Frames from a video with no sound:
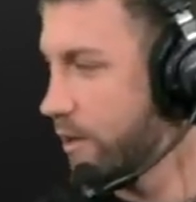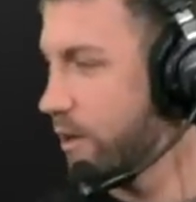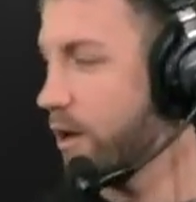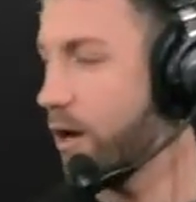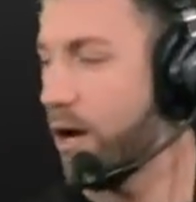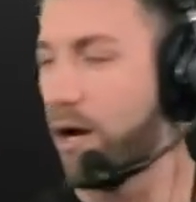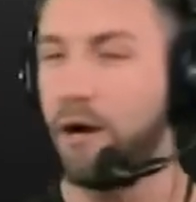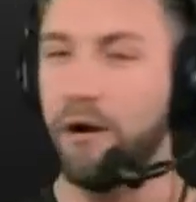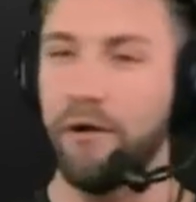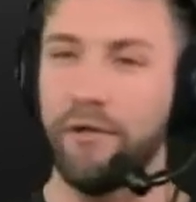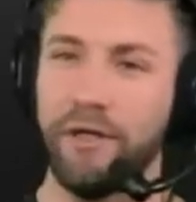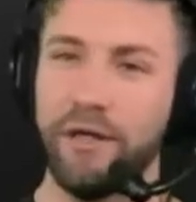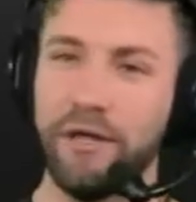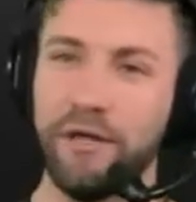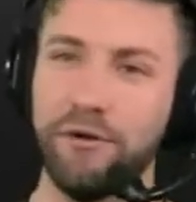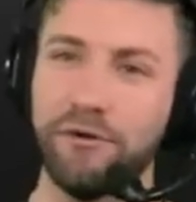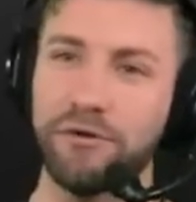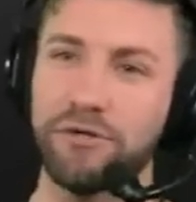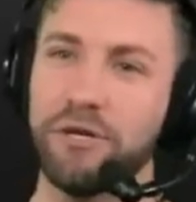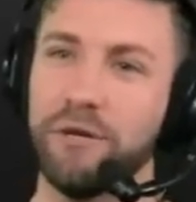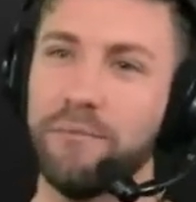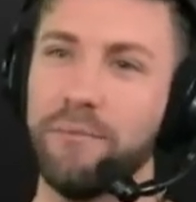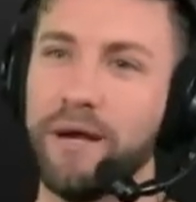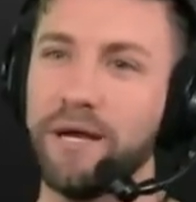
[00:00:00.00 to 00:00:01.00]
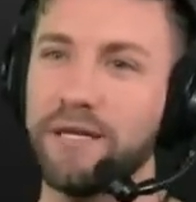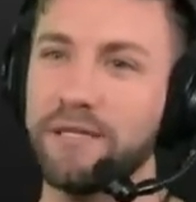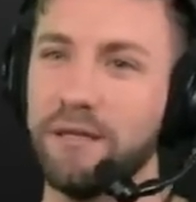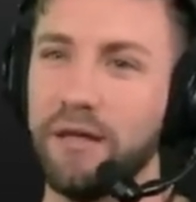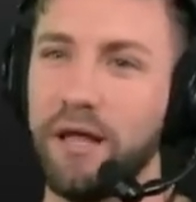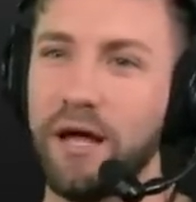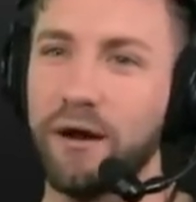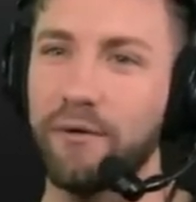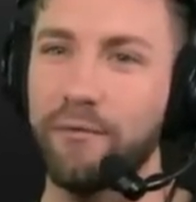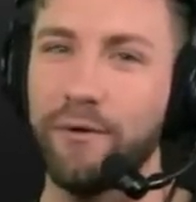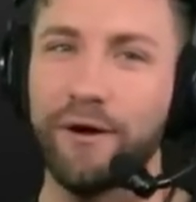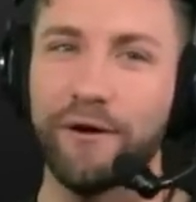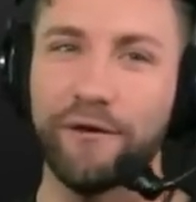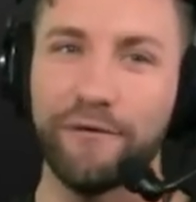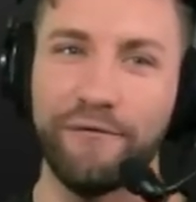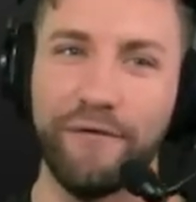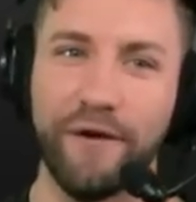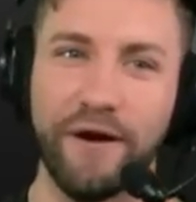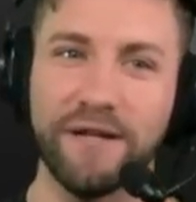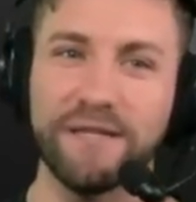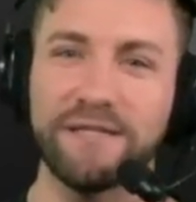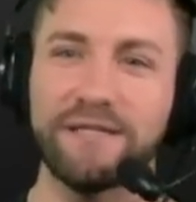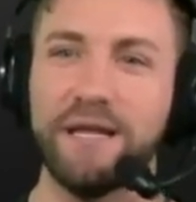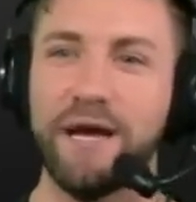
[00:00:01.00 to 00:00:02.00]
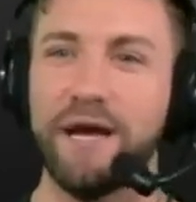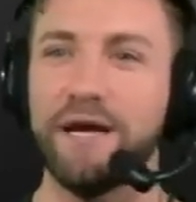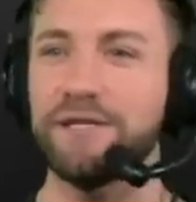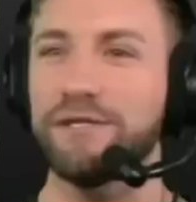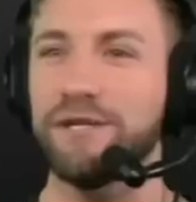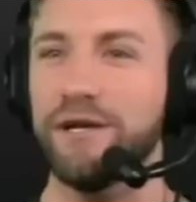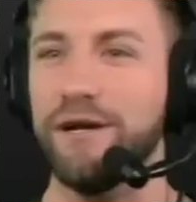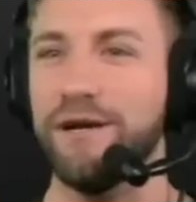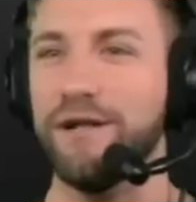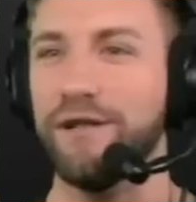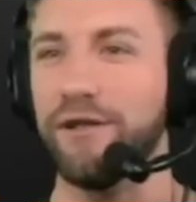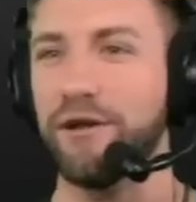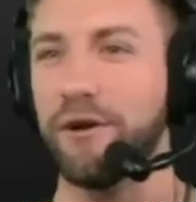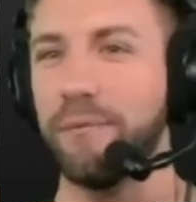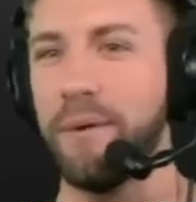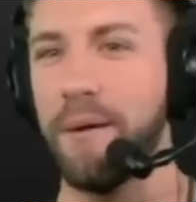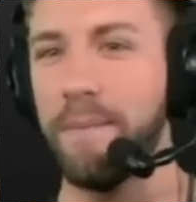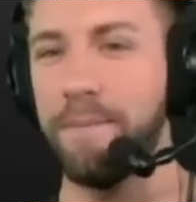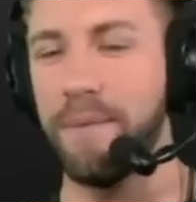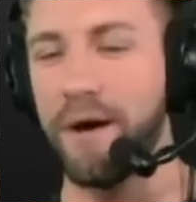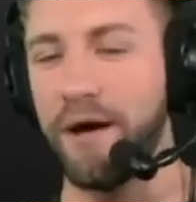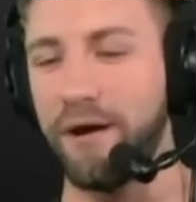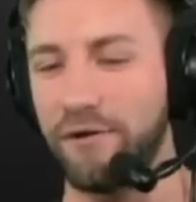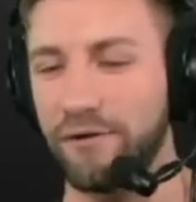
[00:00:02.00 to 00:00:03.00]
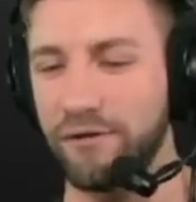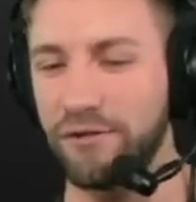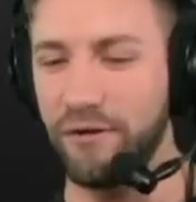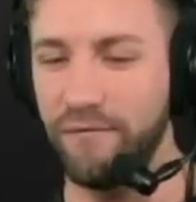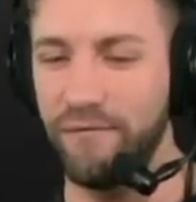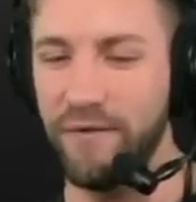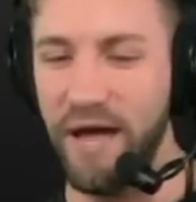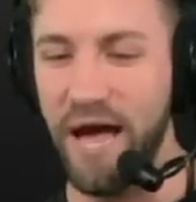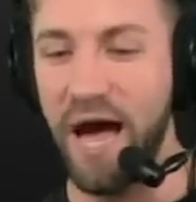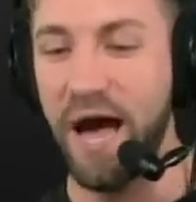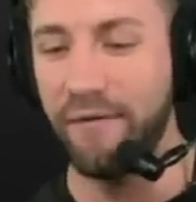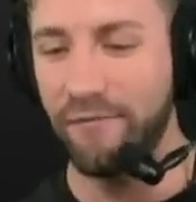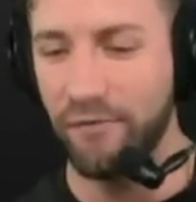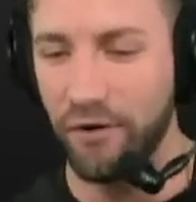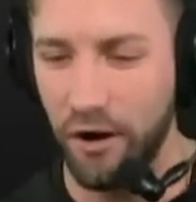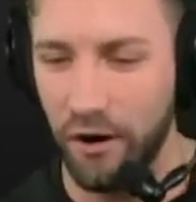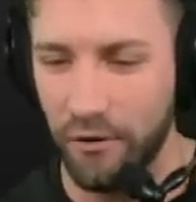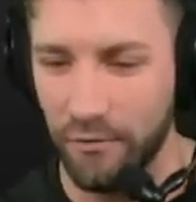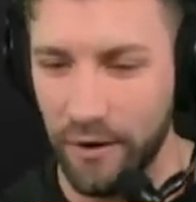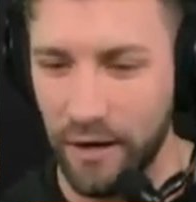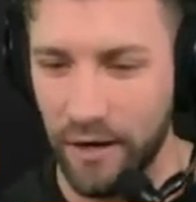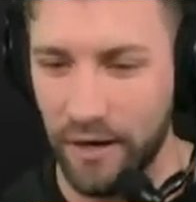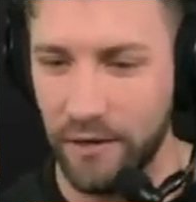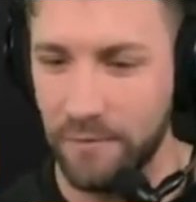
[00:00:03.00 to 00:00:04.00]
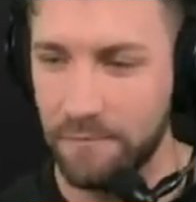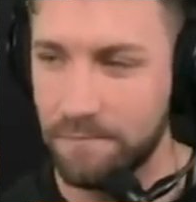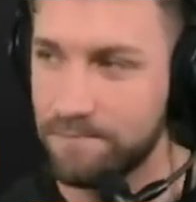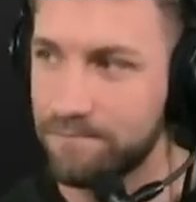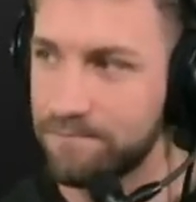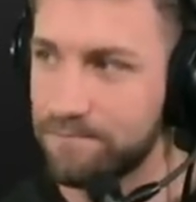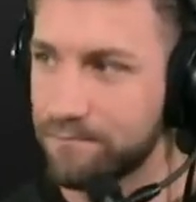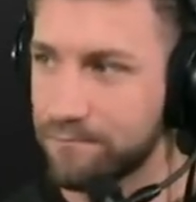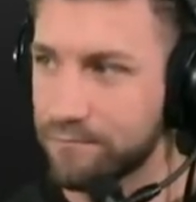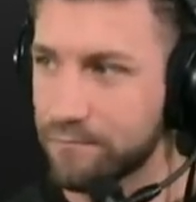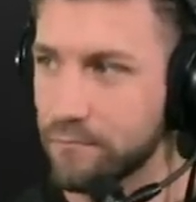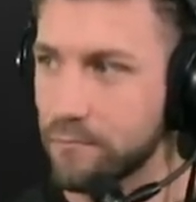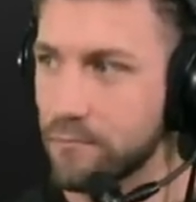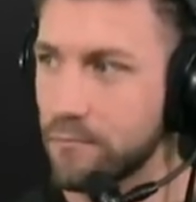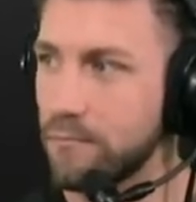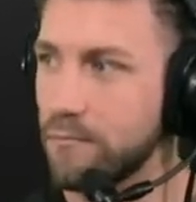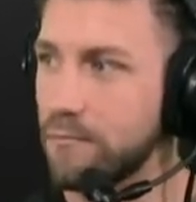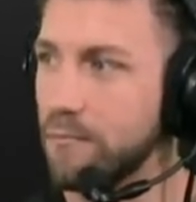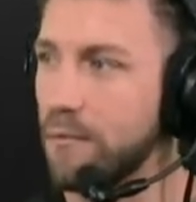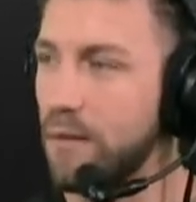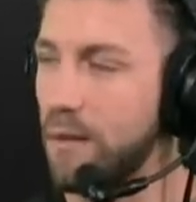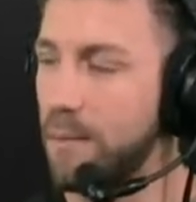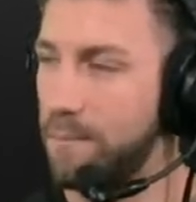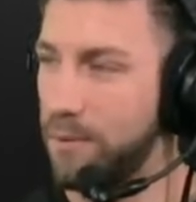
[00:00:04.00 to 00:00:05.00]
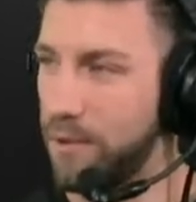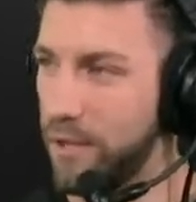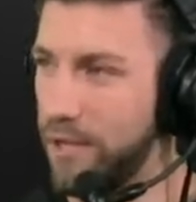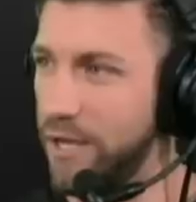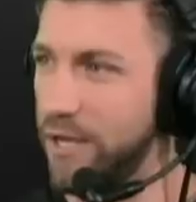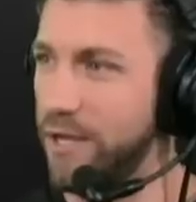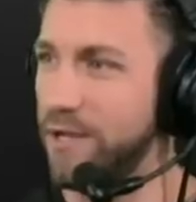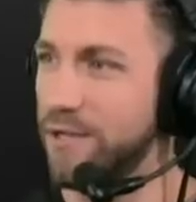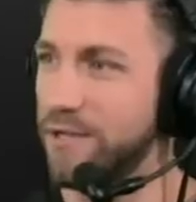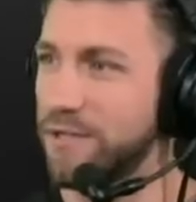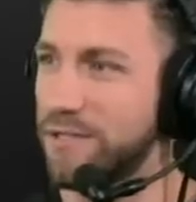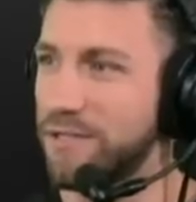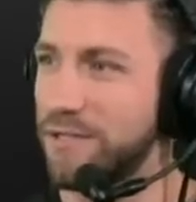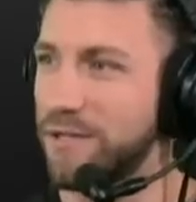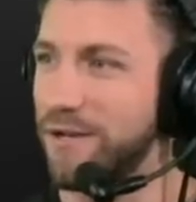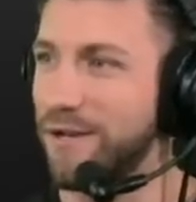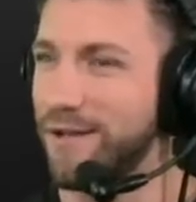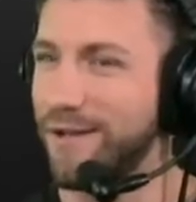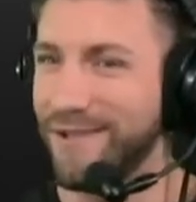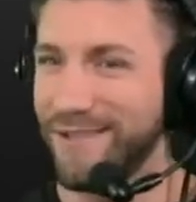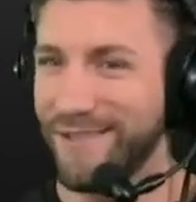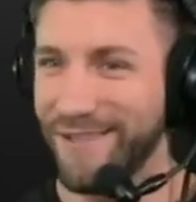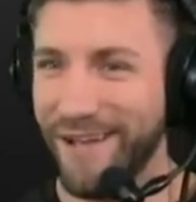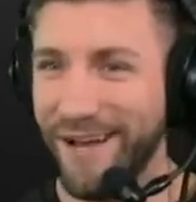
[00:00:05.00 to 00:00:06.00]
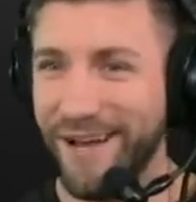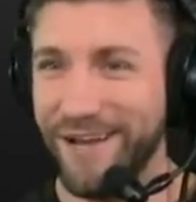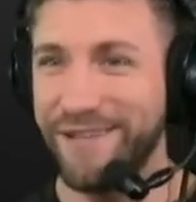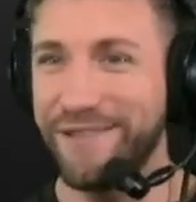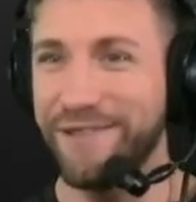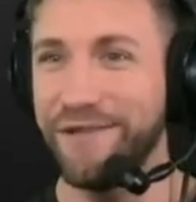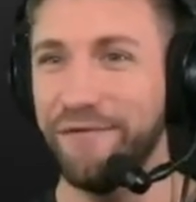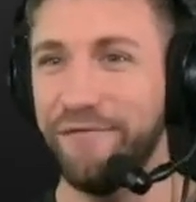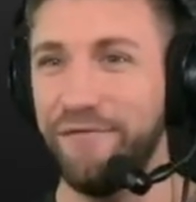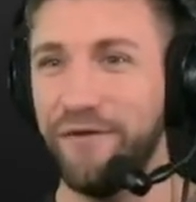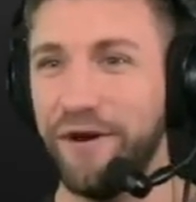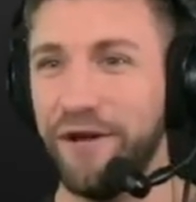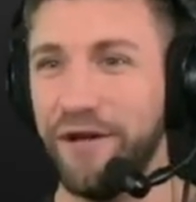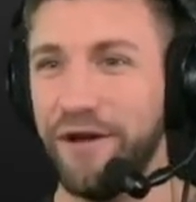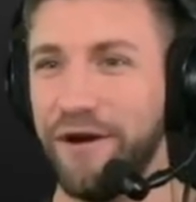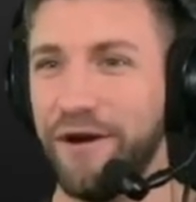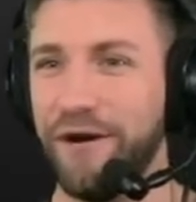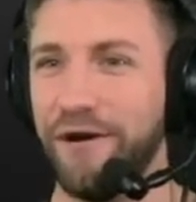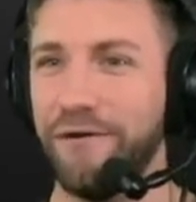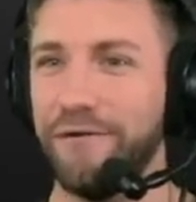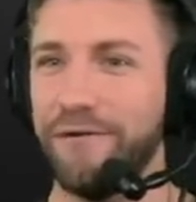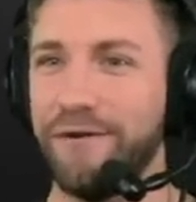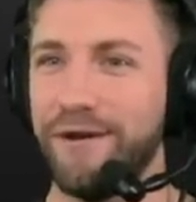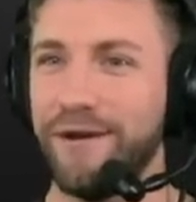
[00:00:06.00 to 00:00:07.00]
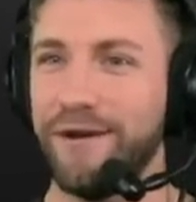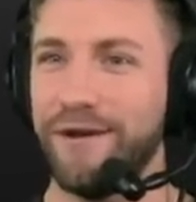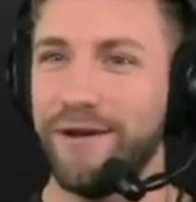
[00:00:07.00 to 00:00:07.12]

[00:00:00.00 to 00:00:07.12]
I know that usually makes a lot of Raider fans' days a little bit better. So if you haven't already, please like the video.